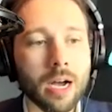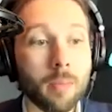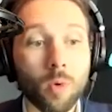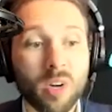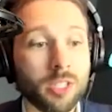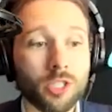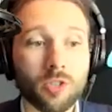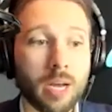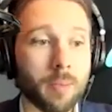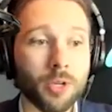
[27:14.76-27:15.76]
or
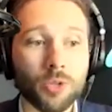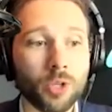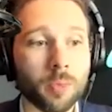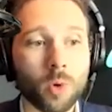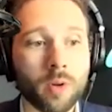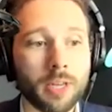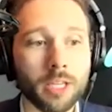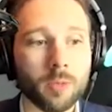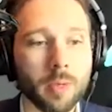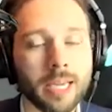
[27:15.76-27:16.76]
Instagram or YouTube or whatever the
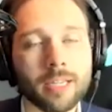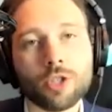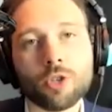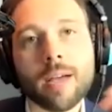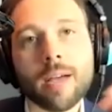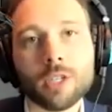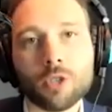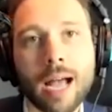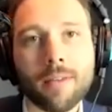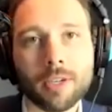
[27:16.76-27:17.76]
case may be, and you're driving
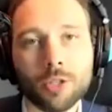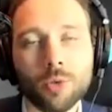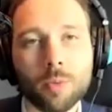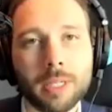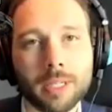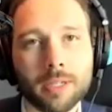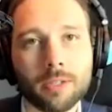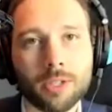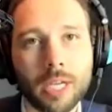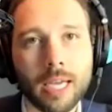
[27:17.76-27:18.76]
traffic to a particular
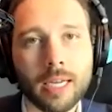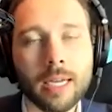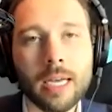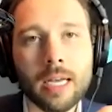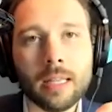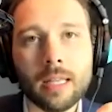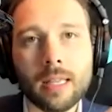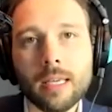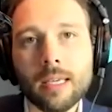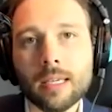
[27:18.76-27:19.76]
site, the
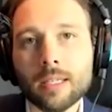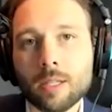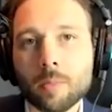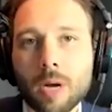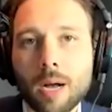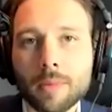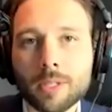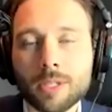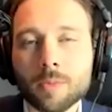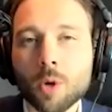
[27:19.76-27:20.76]
thing is, and the problem
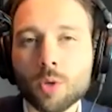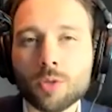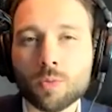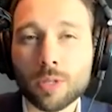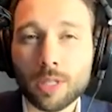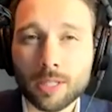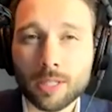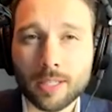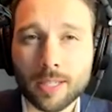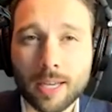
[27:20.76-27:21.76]
is most real
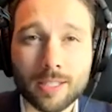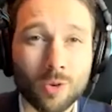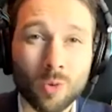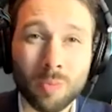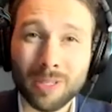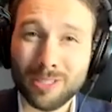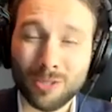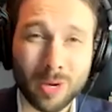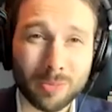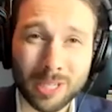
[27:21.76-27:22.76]
estate sites or business
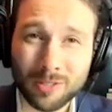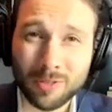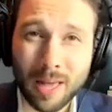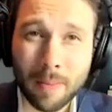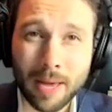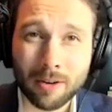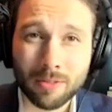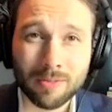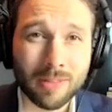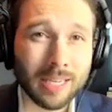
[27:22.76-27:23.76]
websites, for that matter,
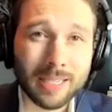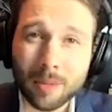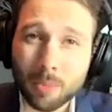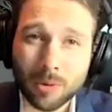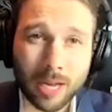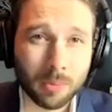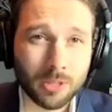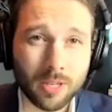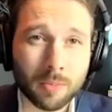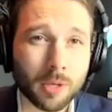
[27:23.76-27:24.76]
99.9%
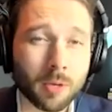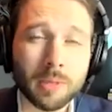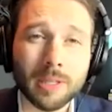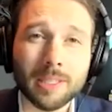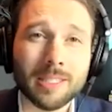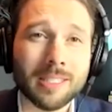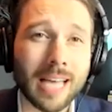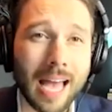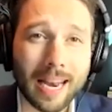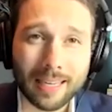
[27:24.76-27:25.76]
of them are completely
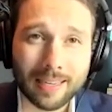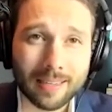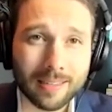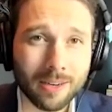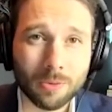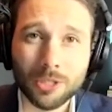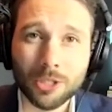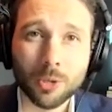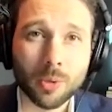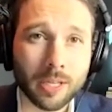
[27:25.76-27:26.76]
static. They don't
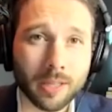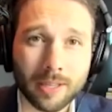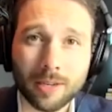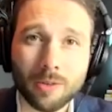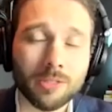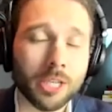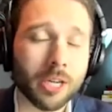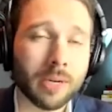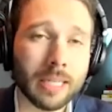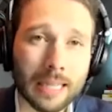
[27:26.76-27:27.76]
do anything. They don't
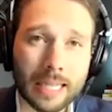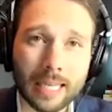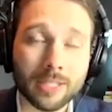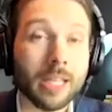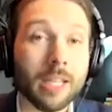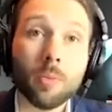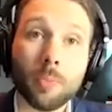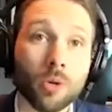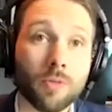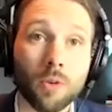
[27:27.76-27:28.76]
generate leads. They look
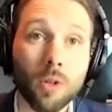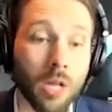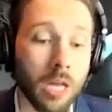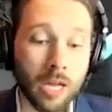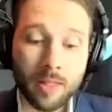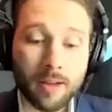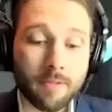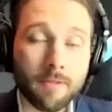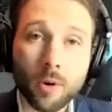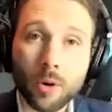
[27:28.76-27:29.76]
beautiful. They have
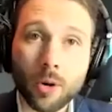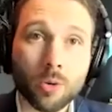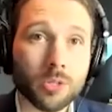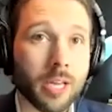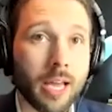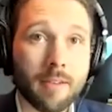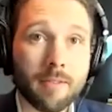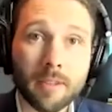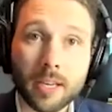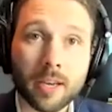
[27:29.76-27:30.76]
photos. They have
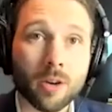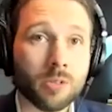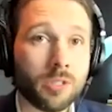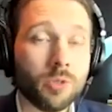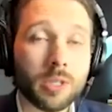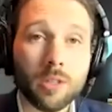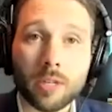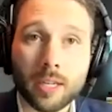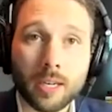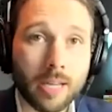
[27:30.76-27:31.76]
videos. You can look
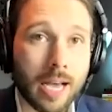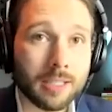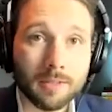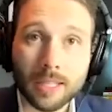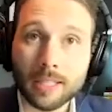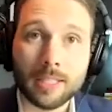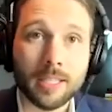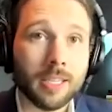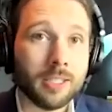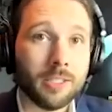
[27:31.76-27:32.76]
at active
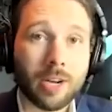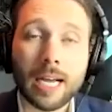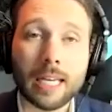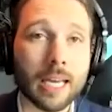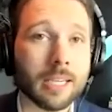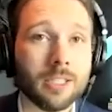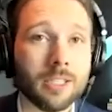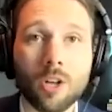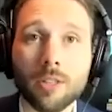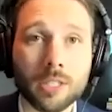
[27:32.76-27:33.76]
listings. There are IDXs,
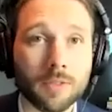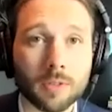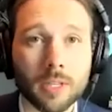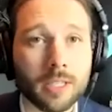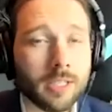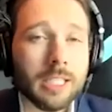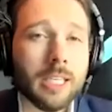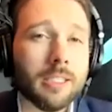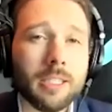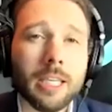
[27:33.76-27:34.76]
all these different things,
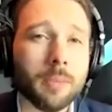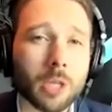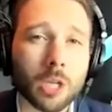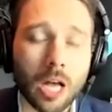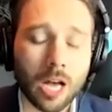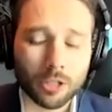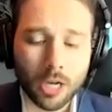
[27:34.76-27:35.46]
a team collage.